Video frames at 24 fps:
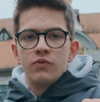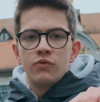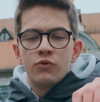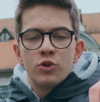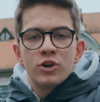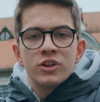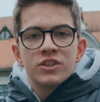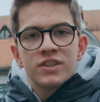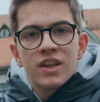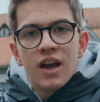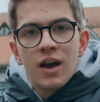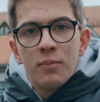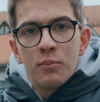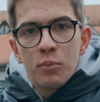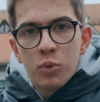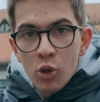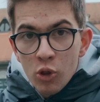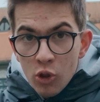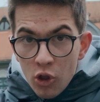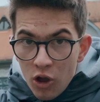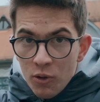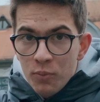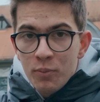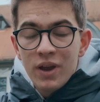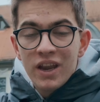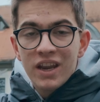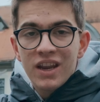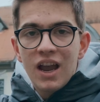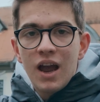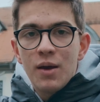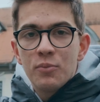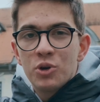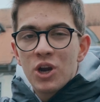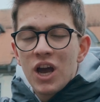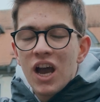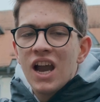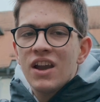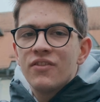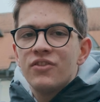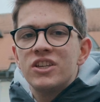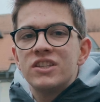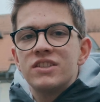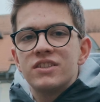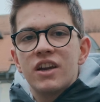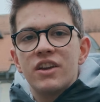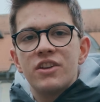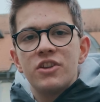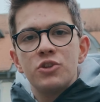For example, on my camera I've
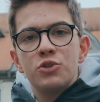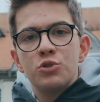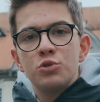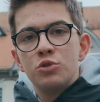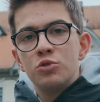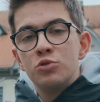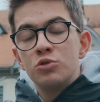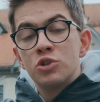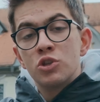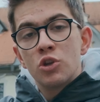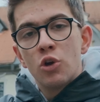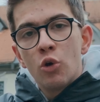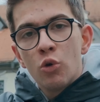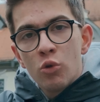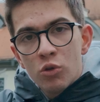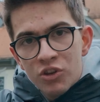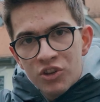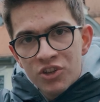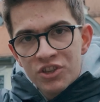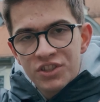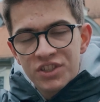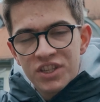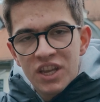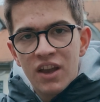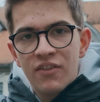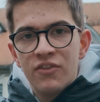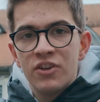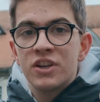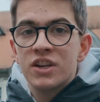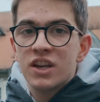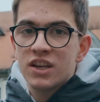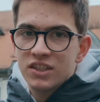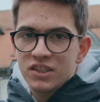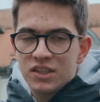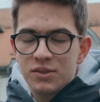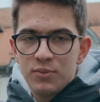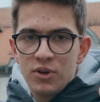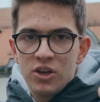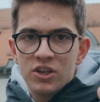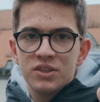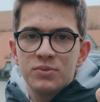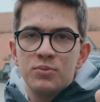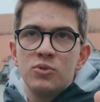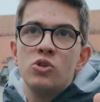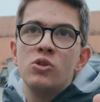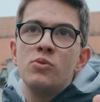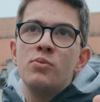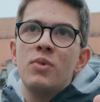decided to use all the 7
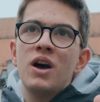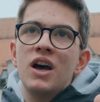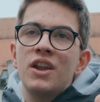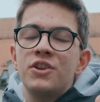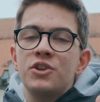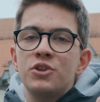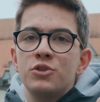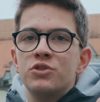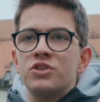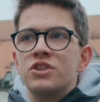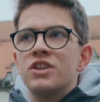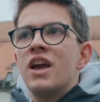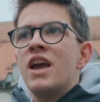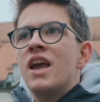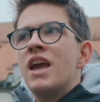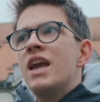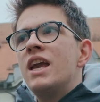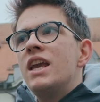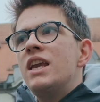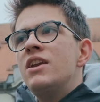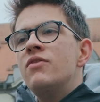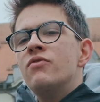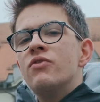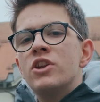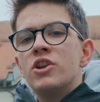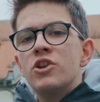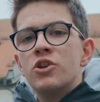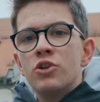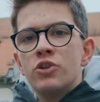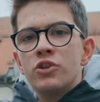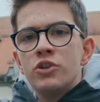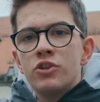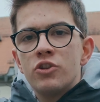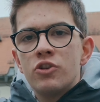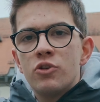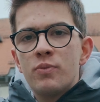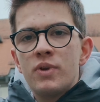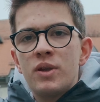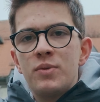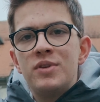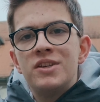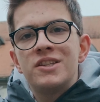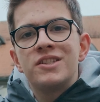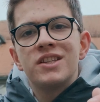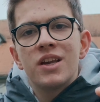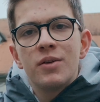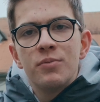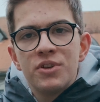customizable buttons, even though maybe
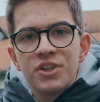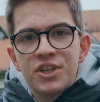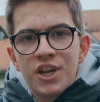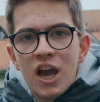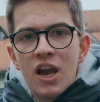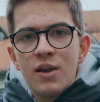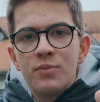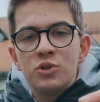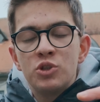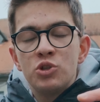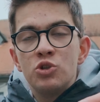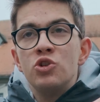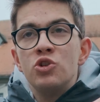sometimes you